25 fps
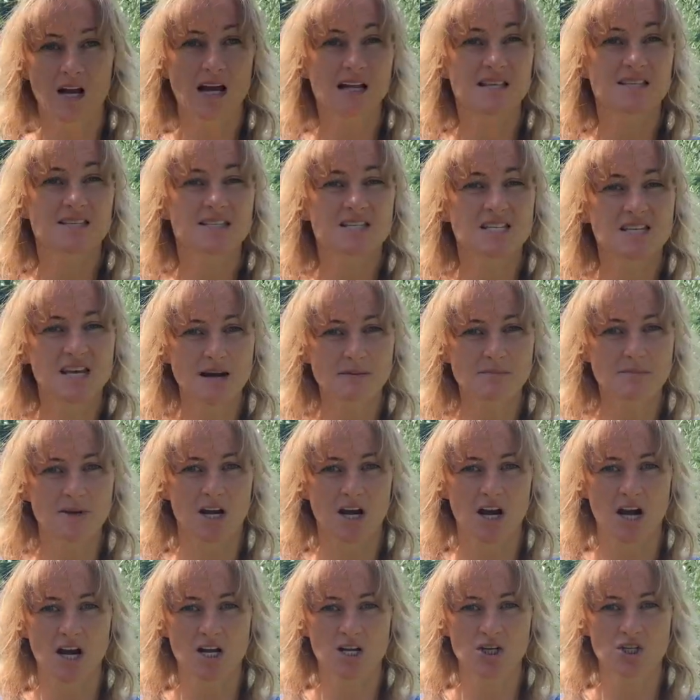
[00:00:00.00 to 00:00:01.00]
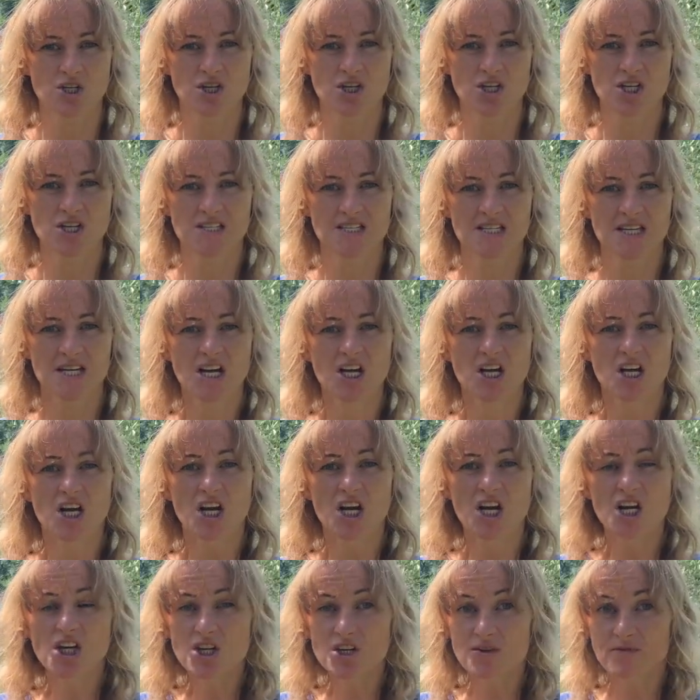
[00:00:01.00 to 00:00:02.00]
and some cultures,
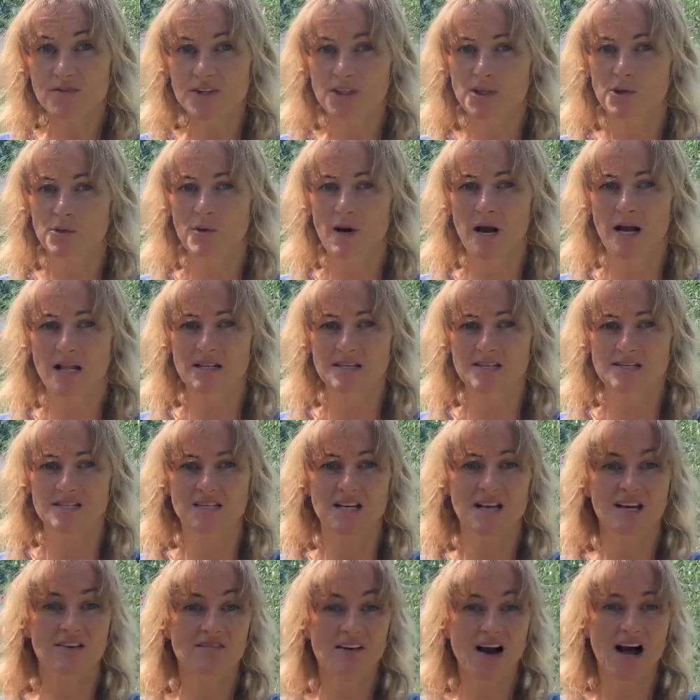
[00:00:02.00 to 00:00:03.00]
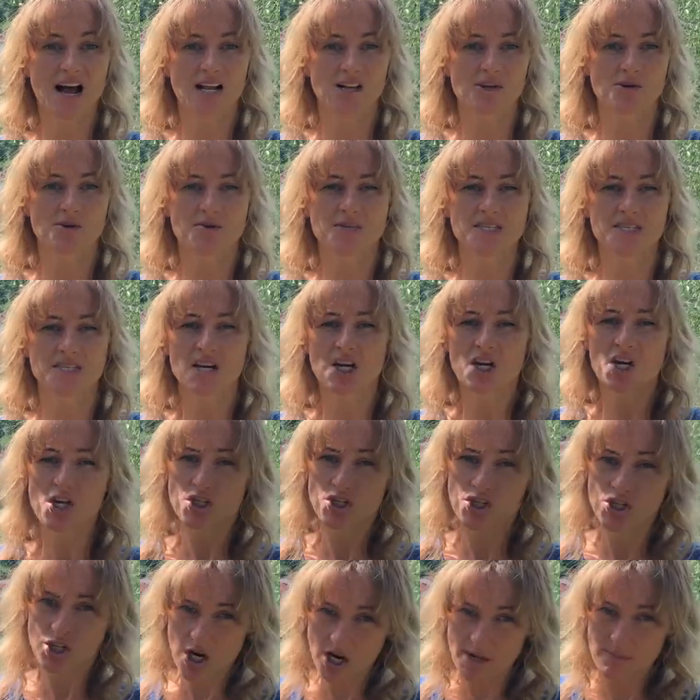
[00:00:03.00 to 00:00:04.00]
individualistic values
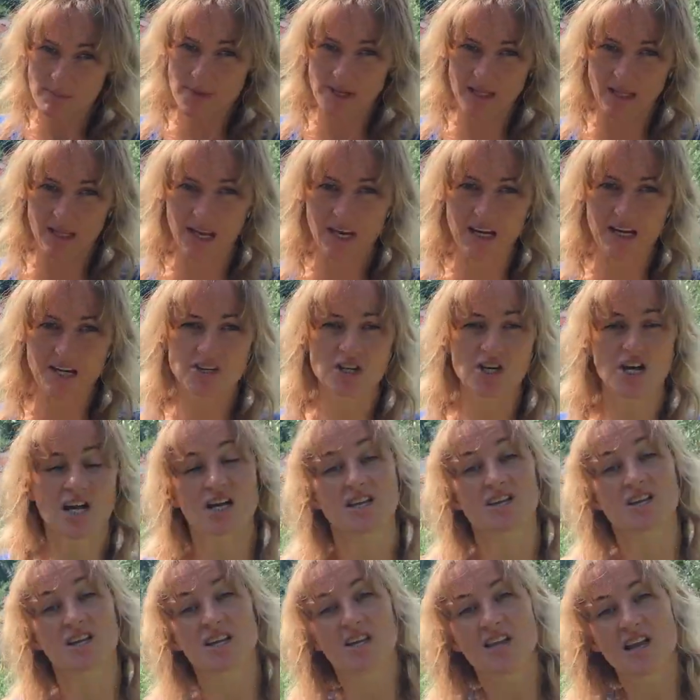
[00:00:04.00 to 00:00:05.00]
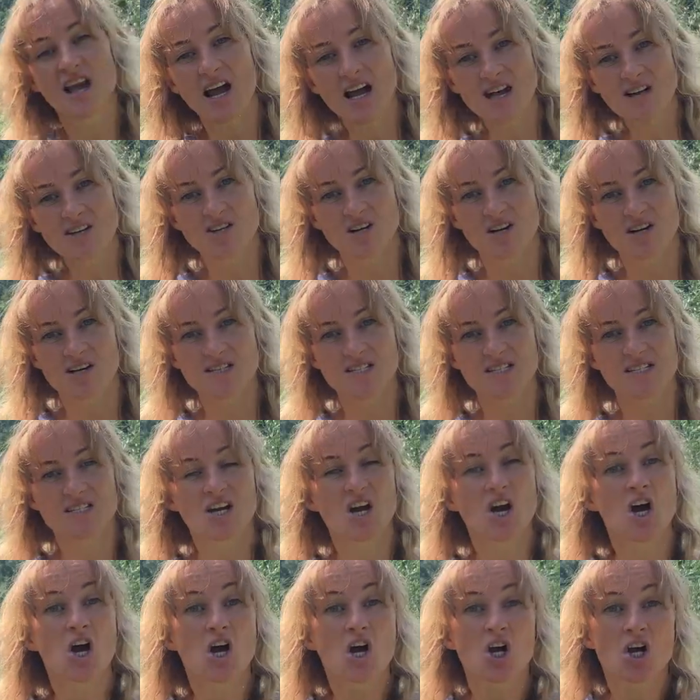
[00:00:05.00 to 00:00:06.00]
dominate, and in others,
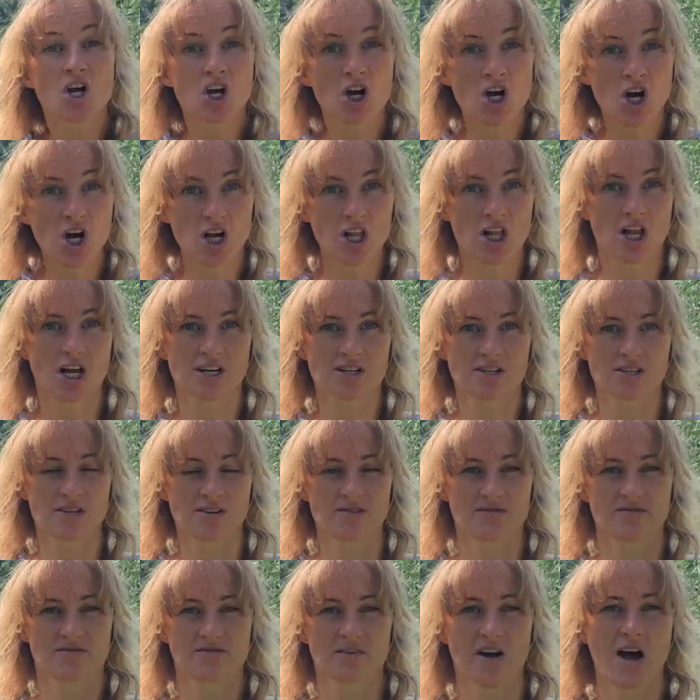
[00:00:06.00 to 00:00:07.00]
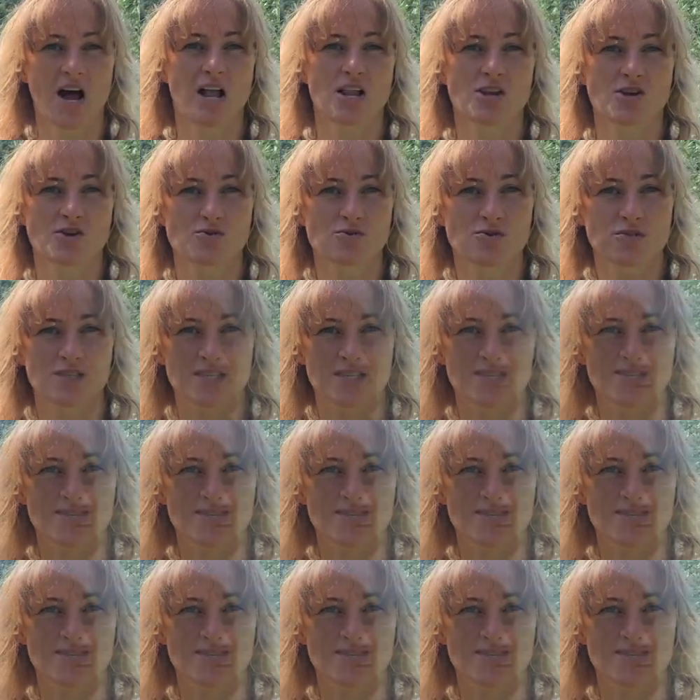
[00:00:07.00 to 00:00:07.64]
collective values.